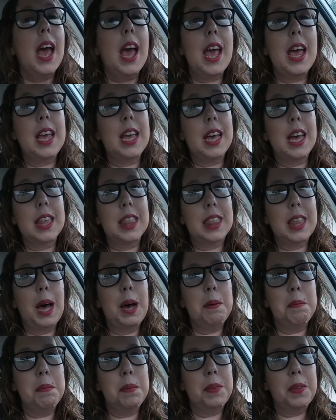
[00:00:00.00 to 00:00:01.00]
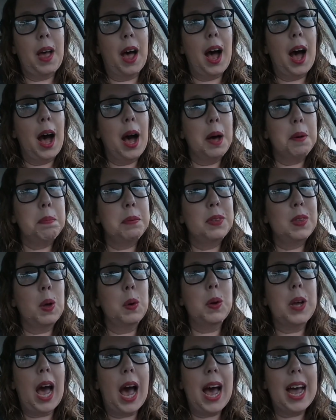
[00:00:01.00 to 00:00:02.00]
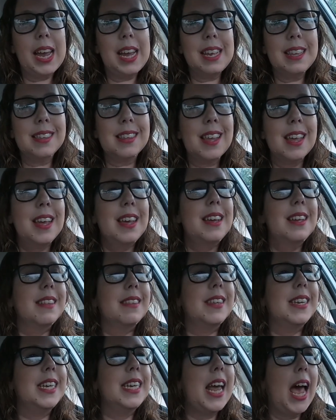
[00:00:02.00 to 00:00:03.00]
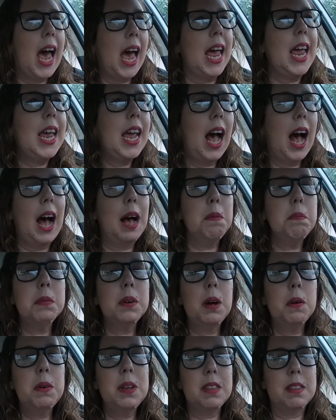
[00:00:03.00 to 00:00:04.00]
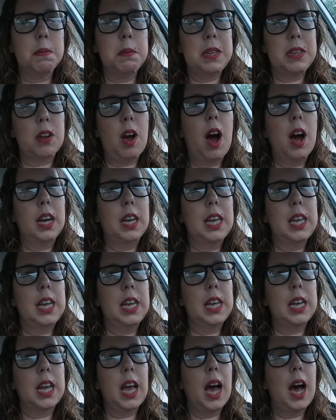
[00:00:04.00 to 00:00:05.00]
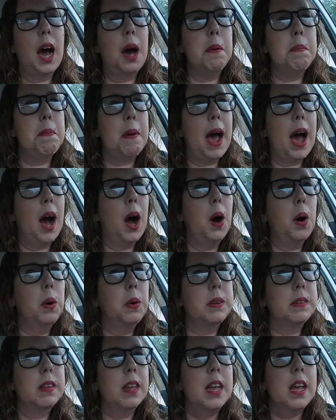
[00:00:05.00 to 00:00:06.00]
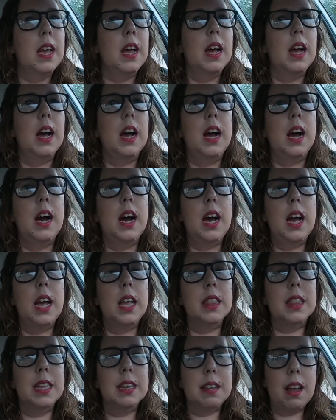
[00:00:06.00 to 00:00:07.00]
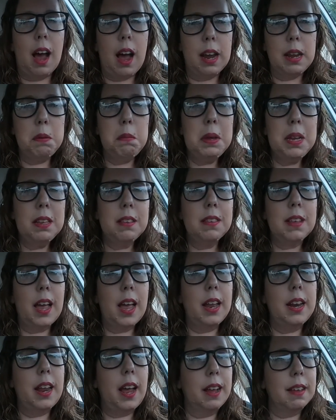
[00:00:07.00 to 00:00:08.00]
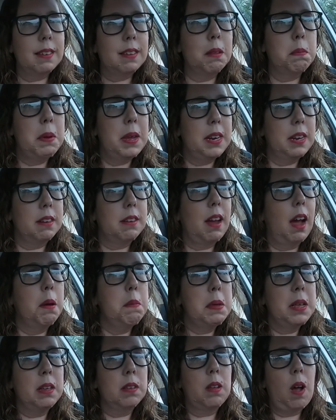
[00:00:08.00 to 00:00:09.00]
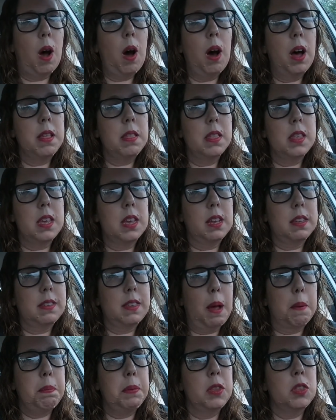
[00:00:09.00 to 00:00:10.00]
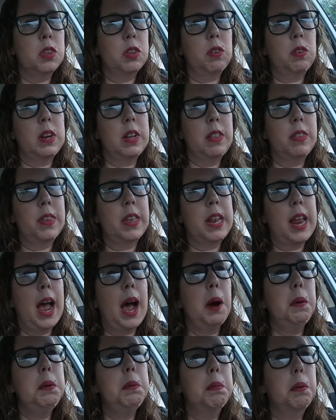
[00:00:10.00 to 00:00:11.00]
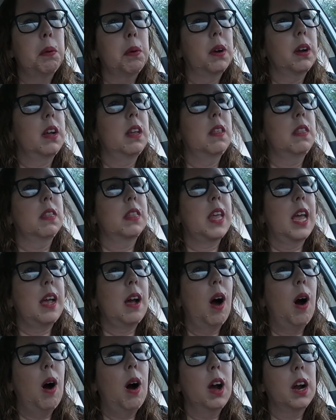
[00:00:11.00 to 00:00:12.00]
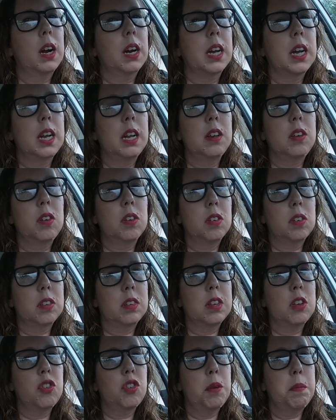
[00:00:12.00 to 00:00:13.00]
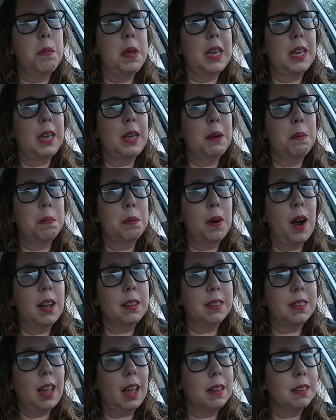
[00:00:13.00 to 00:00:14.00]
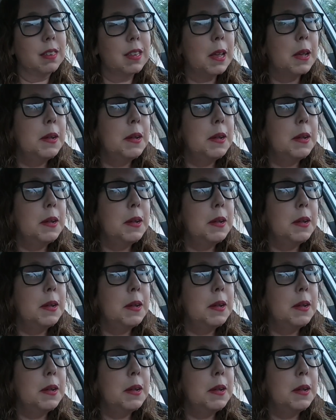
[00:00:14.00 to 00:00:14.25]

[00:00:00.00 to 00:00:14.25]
a thumbs up. So guys, today I'm going to be talking about the timings and estimated timings on the acceptance screens and how important they are in your decision making process.